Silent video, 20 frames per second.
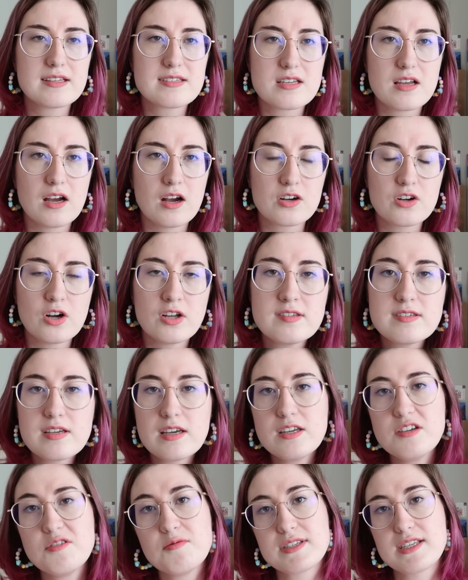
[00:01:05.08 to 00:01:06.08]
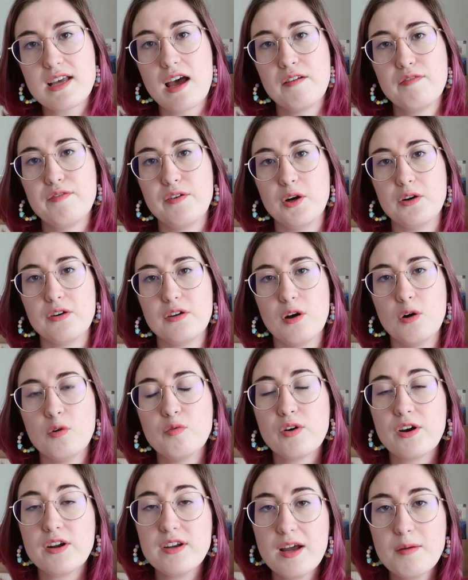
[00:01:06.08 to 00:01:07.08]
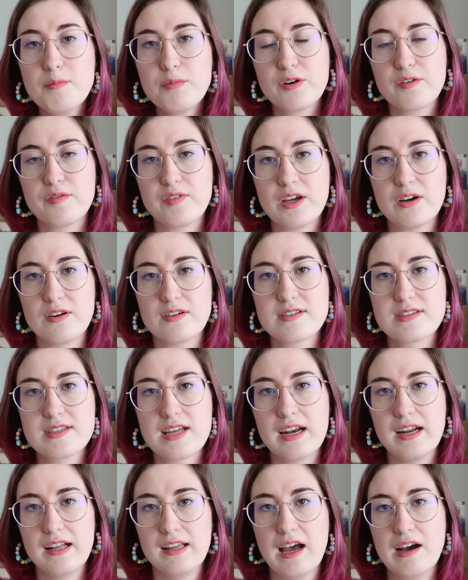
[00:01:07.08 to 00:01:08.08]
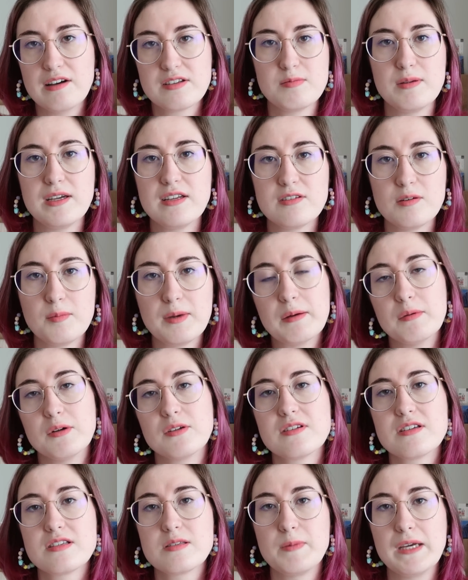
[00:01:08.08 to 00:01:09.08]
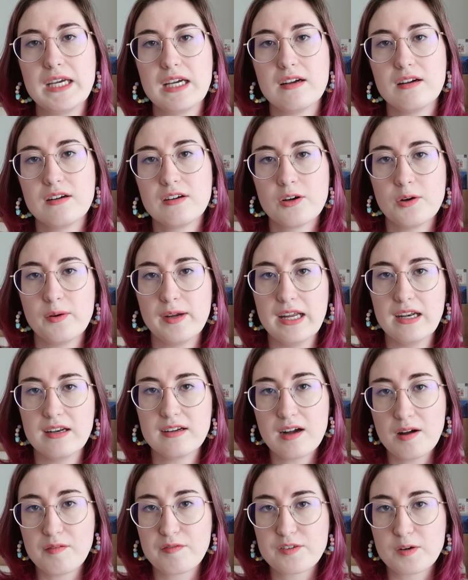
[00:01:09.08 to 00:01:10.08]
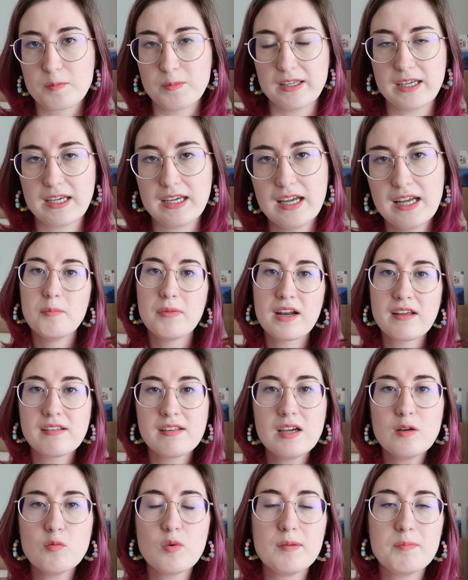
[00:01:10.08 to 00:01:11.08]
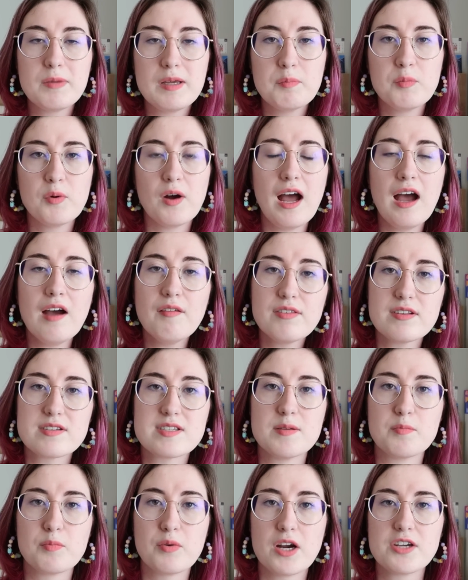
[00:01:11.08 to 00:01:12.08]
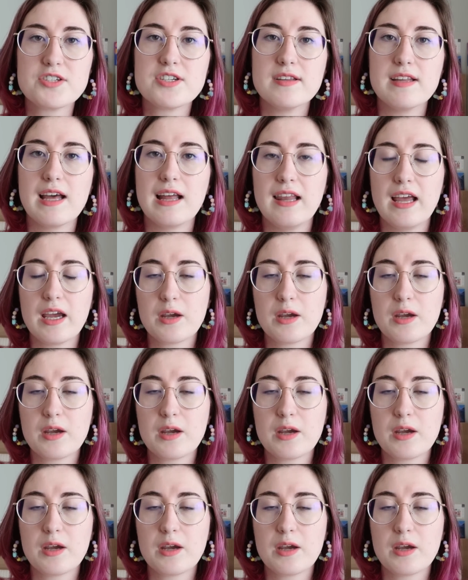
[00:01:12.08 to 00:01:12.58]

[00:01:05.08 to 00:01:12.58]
it's a continuous effort over a number of years that allows me to be able to speak Korean comfortably. But I think when people have this impression that